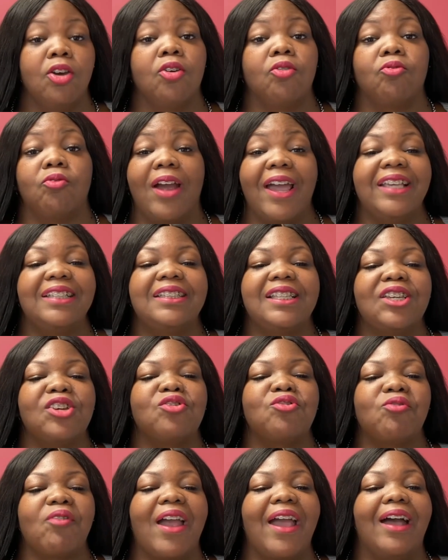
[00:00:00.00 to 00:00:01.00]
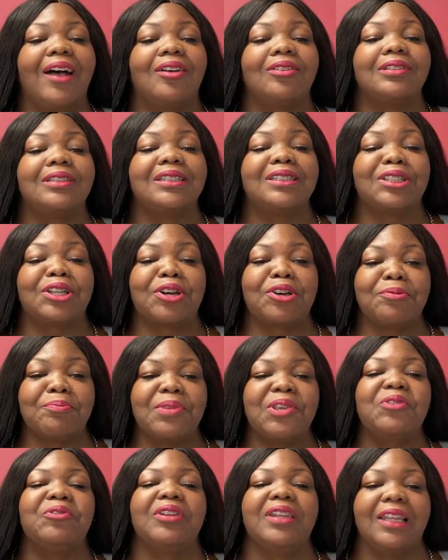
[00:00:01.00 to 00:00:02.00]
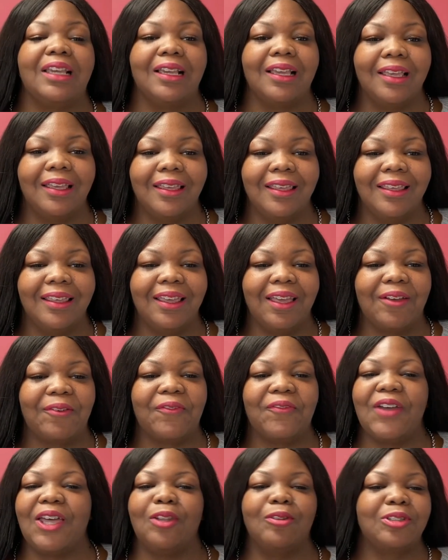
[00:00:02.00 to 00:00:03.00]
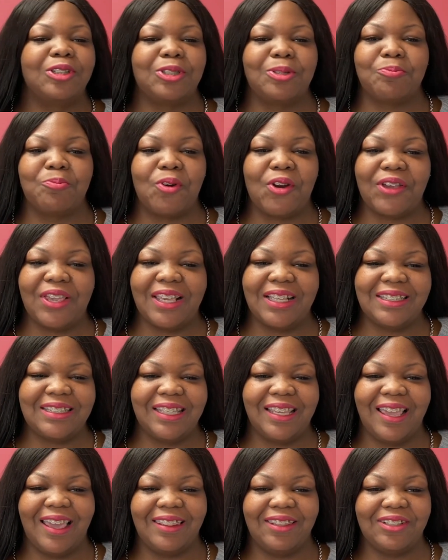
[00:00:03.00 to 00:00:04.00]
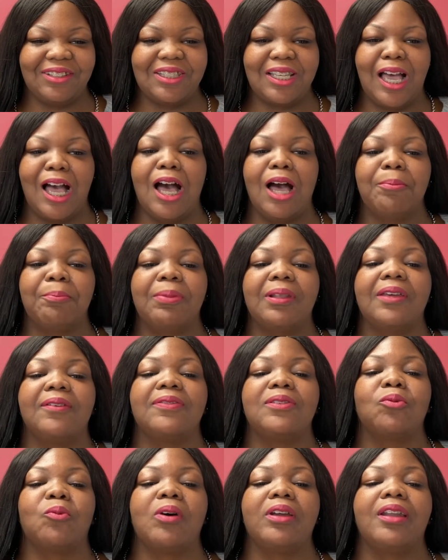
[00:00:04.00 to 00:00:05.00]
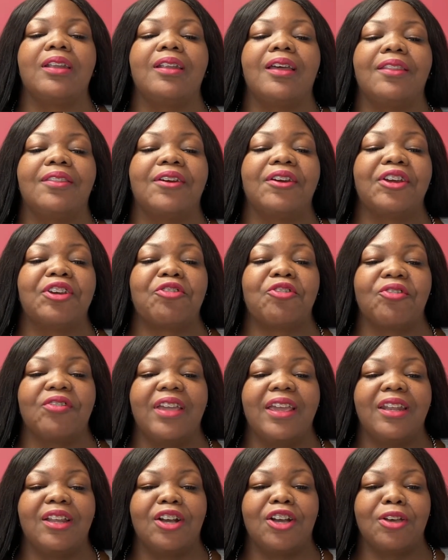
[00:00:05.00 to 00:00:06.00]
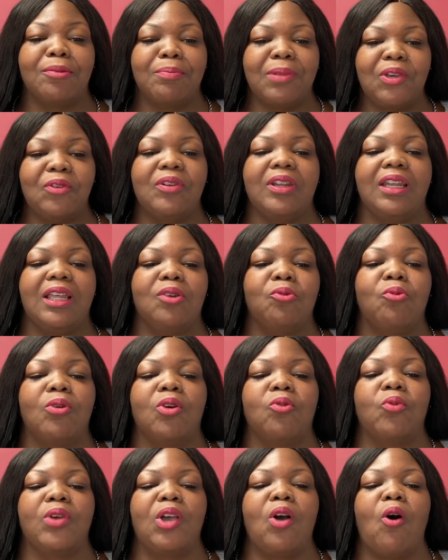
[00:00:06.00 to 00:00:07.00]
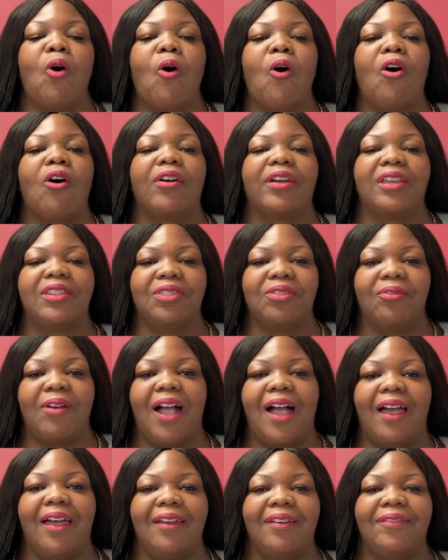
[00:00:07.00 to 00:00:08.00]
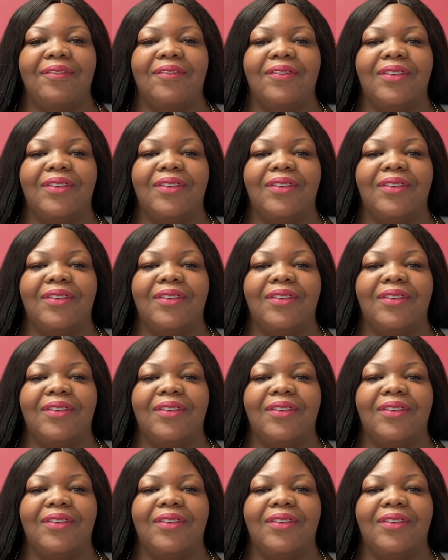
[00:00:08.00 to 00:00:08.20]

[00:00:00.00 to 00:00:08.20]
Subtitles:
Rising Ground is a community, a fellowship working together to uplift one another and create a community where we all can thrive.